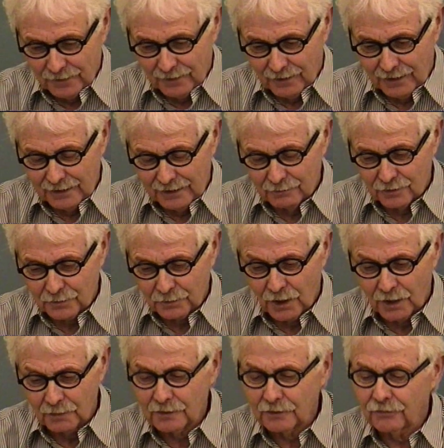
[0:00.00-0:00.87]
I was
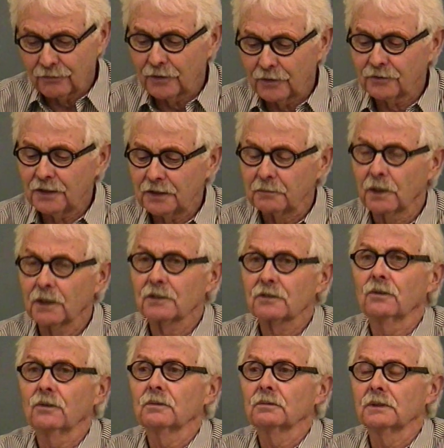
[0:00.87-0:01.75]
probably 15 months
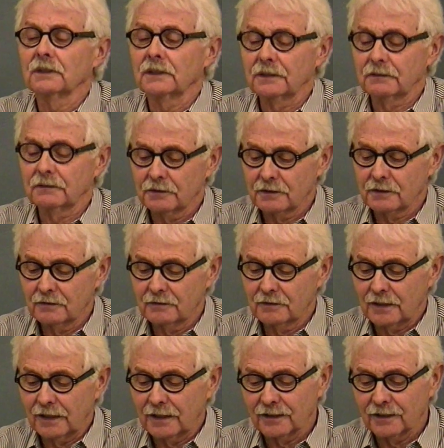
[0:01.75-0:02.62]
old when I was
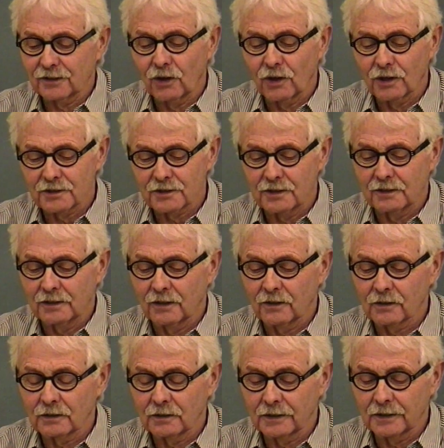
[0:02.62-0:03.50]
kind of tossed into
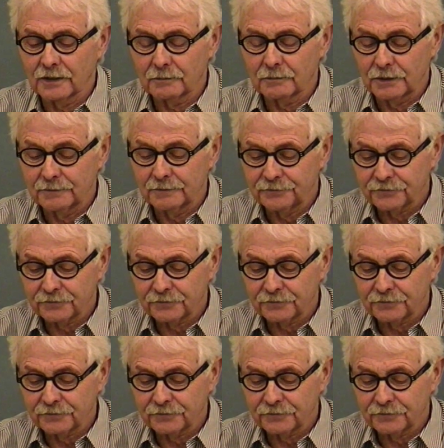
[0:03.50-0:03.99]
Elk Lake, but